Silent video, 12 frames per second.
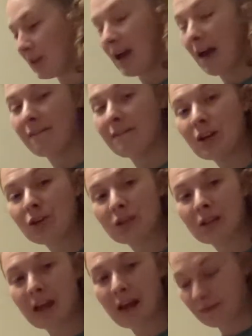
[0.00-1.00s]

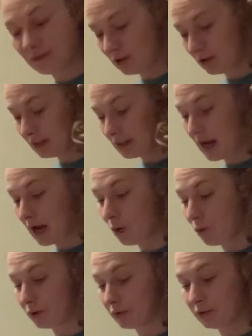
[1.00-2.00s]
Eventually, after a day
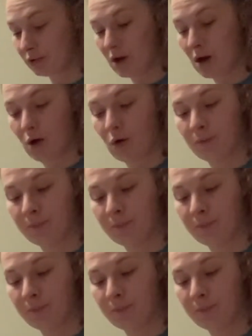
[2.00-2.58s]
or so,